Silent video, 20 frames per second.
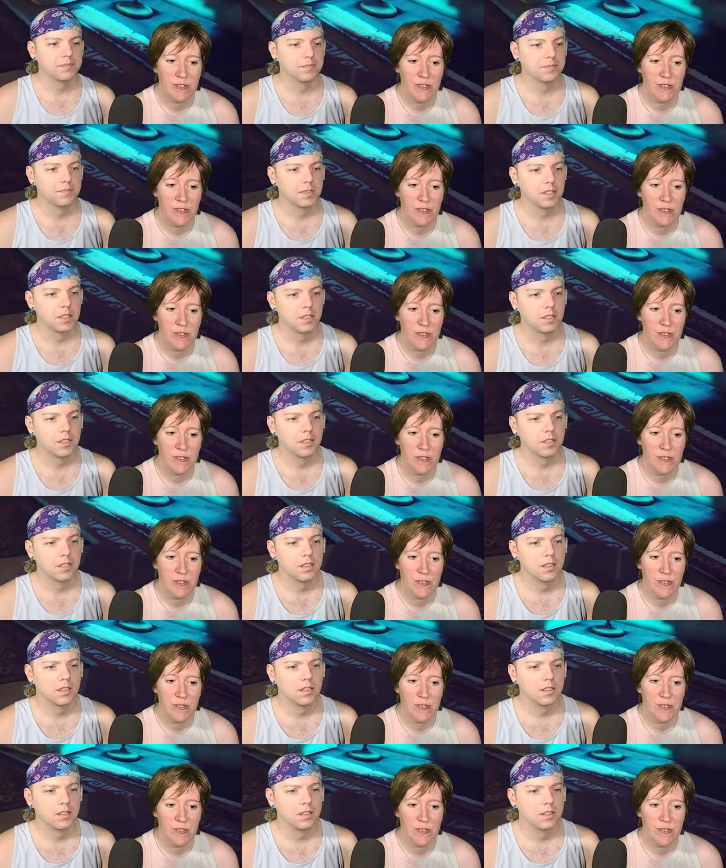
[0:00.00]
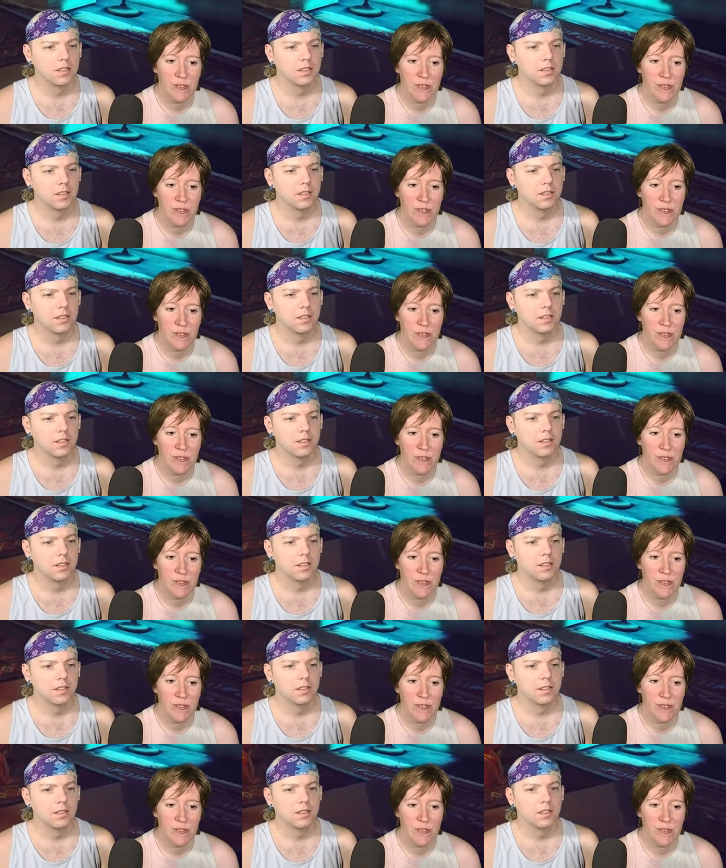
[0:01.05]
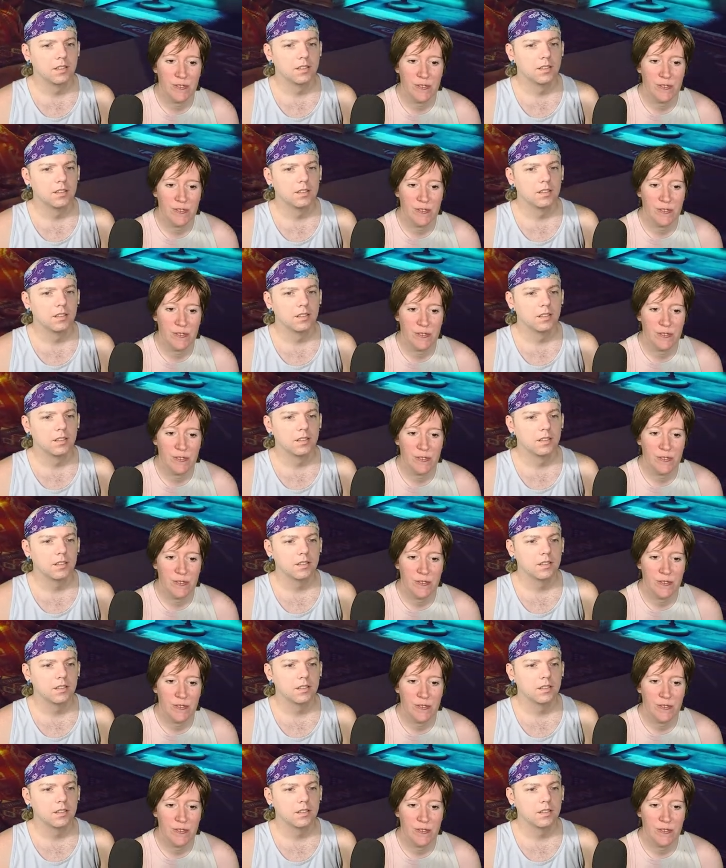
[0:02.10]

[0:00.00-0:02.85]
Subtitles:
(no one is talking)